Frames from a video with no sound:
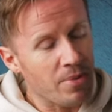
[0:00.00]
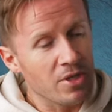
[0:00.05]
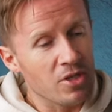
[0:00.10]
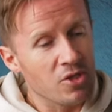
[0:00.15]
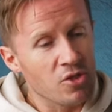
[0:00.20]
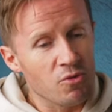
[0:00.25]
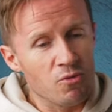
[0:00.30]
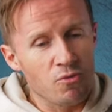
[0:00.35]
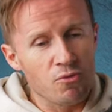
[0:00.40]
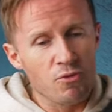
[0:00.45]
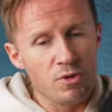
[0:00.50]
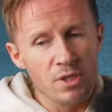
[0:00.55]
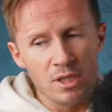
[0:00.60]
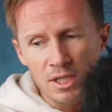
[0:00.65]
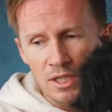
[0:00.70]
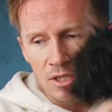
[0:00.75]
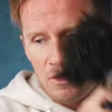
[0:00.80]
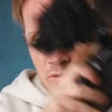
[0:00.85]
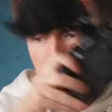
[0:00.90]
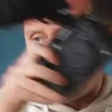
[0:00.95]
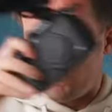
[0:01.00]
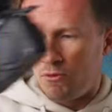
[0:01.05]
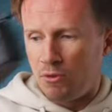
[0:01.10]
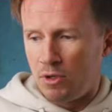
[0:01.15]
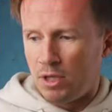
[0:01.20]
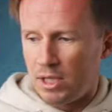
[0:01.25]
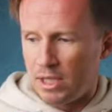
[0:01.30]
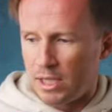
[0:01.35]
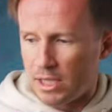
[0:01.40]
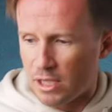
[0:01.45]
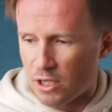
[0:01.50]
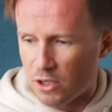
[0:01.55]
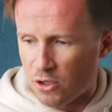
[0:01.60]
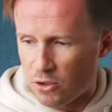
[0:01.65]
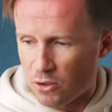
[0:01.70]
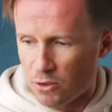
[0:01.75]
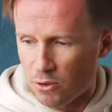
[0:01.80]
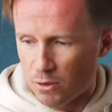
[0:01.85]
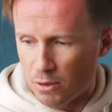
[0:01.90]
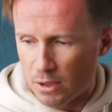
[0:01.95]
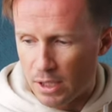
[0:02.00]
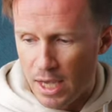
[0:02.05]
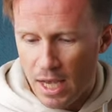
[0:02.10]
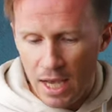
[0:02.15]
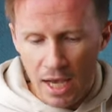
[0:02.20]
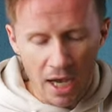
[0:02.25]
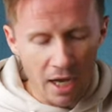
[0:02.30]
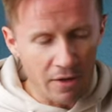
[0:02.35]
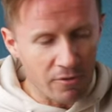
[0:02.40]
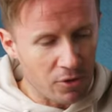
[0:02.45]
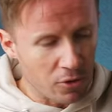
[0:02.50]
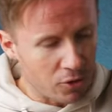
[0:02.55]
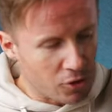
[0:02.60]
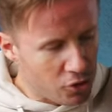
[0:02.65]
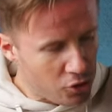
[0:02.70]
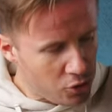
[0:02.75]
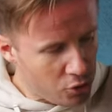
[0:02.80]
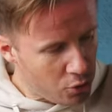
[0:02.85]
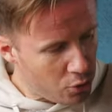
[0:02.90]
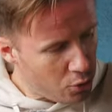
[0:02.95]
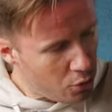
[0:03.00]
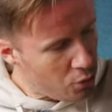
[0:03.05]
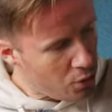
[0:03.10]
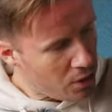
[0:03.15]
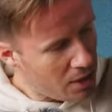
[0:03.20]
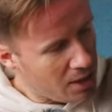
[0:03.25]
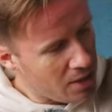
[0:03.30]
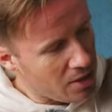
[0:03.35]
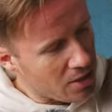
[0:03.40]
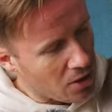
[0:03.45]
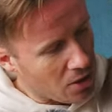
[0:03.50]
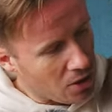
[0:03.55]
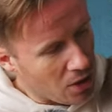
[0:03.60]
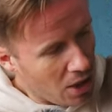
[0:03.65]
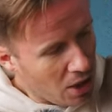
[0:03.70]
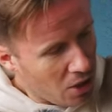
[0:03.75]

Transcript: It's really, really cool. I've got two here.